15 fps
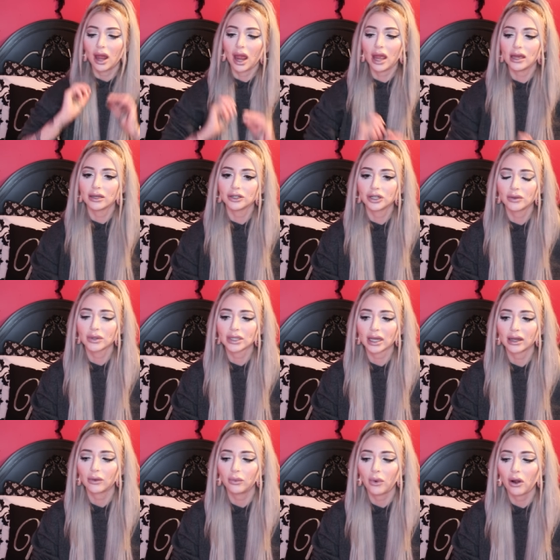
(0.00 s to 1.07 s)
and she was
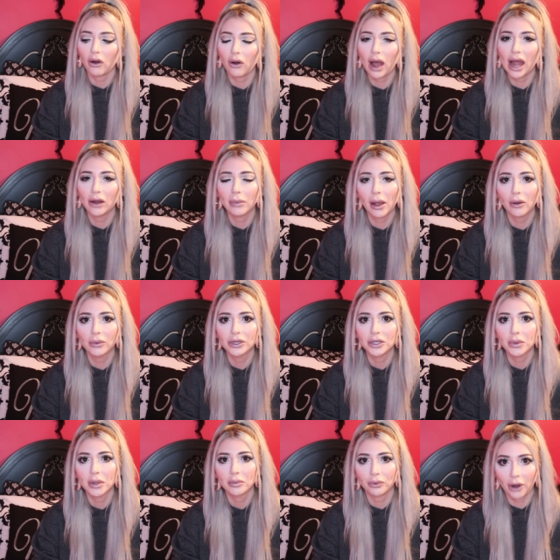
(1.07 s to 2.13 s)
like, well, how about we
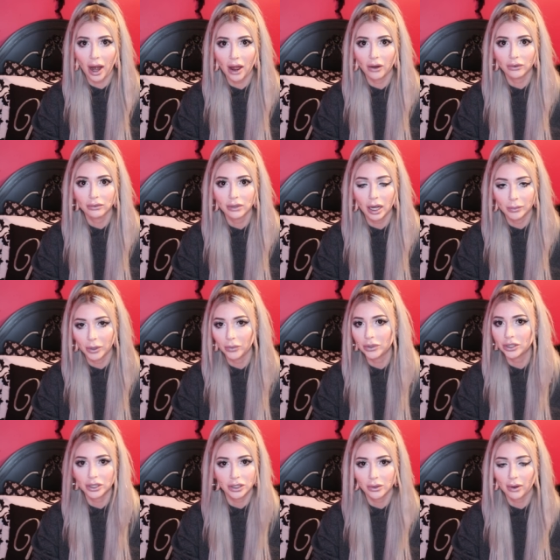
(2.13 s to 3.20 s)
do it brown? How about we
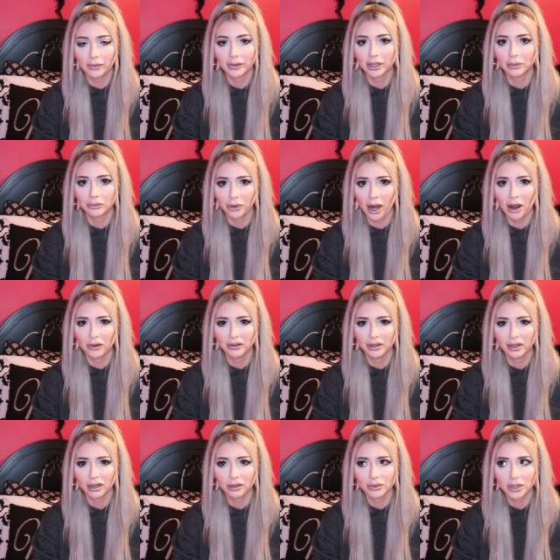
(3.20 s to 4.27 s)
just do everything brown?
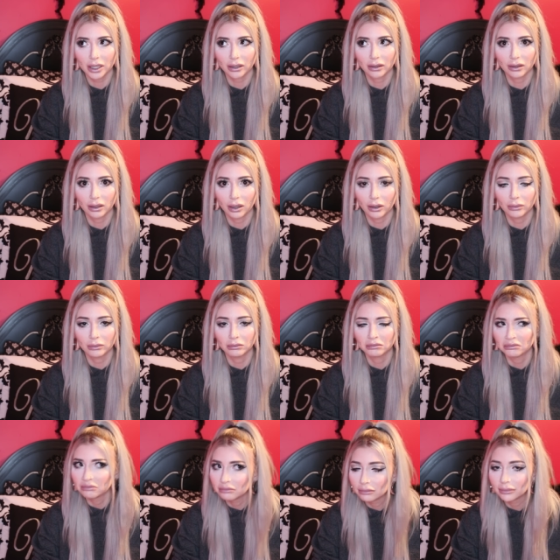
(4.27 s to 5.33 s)
And I was like, um,
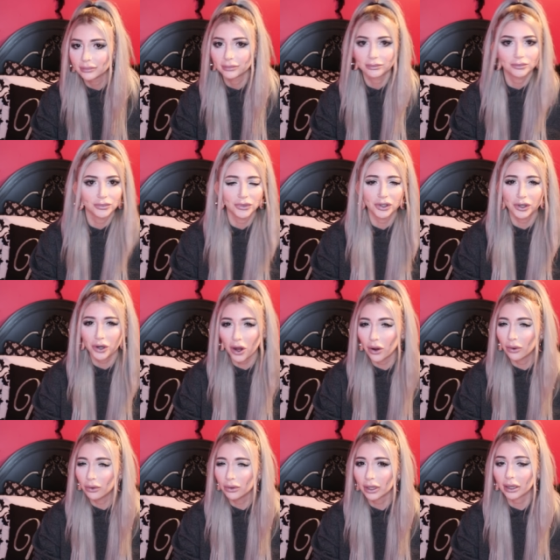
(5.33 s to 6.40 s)

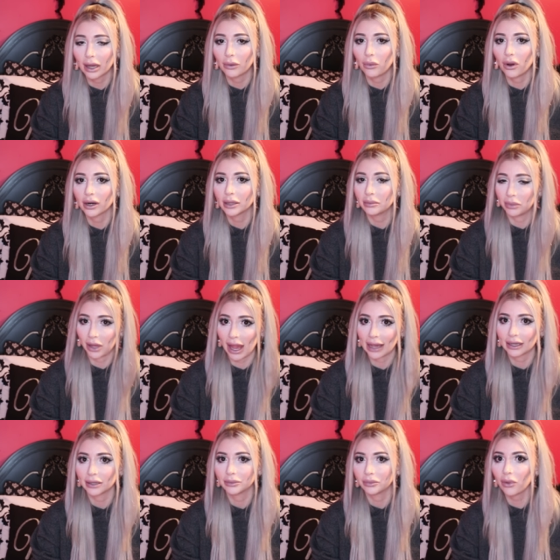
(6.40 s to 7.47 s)
no, like I want it
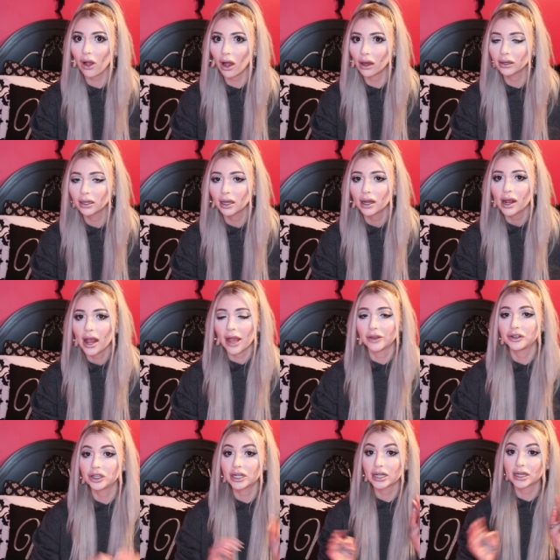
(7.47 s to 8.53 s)
black and blonde. And
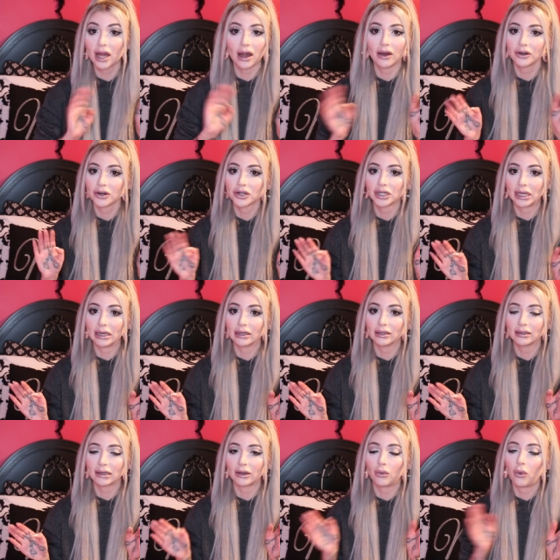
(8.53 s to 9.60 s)
she did not
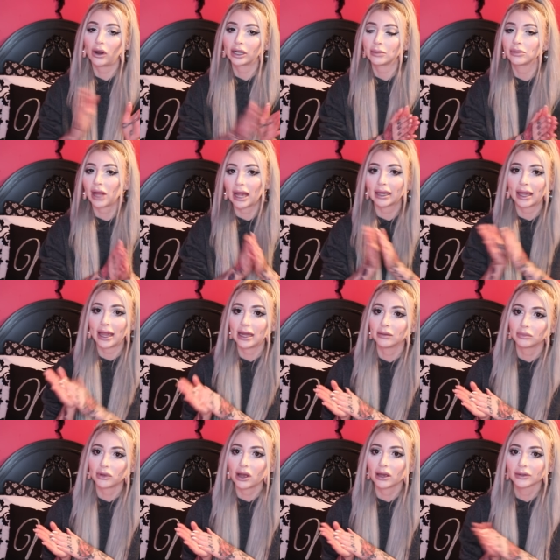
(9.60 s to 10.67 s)
understand like wanting black
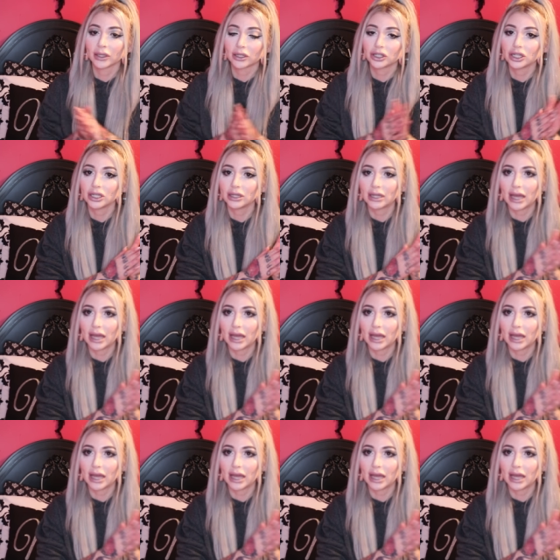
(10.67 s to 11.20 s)
and blonde. Like she,